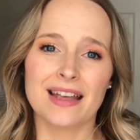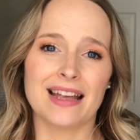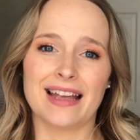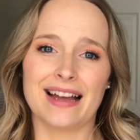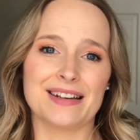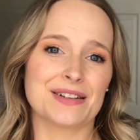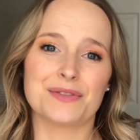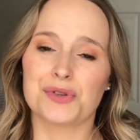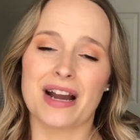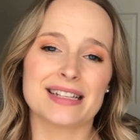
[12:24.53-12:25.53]
And
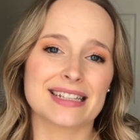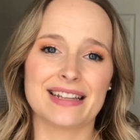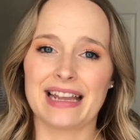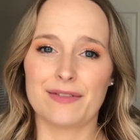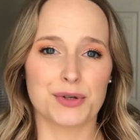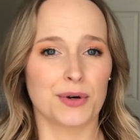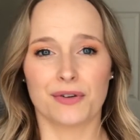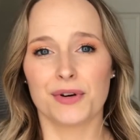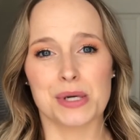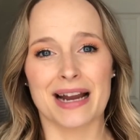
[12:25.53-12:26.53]
dry skin, they have a toner
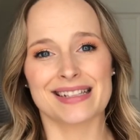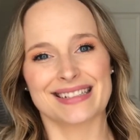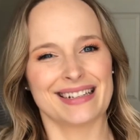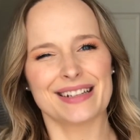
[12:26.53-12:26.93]
for dry skin,